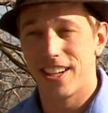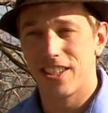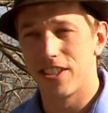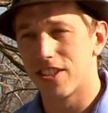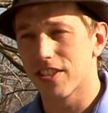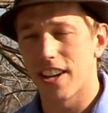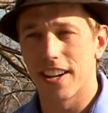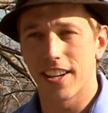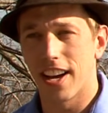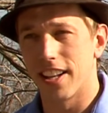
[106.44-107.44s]
she's just kind
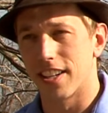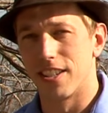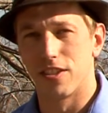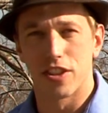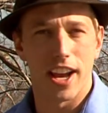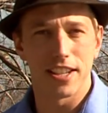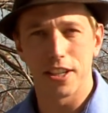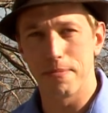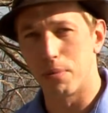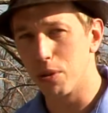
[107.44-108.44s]
of got like a
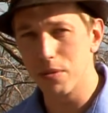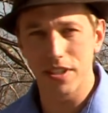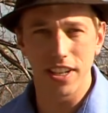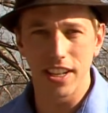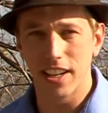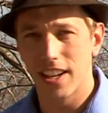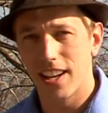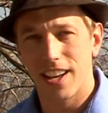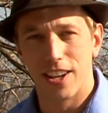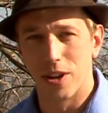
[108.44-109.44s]
jazzy, bluesy
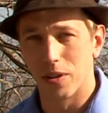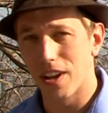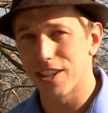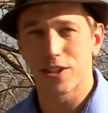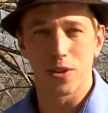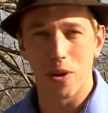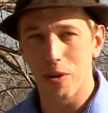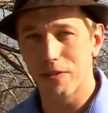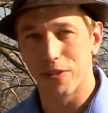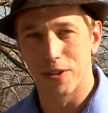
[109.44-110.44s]
you know, a lot of
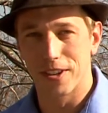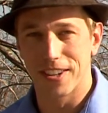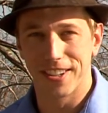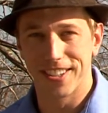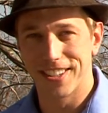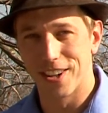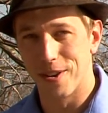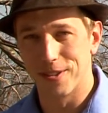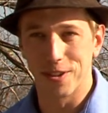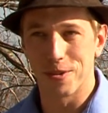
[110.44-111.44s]
soul for, you
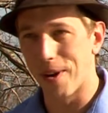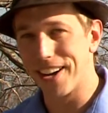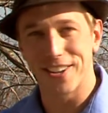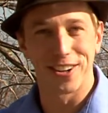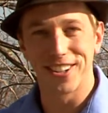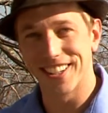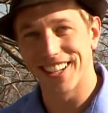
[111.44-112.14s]
know, a little white girl,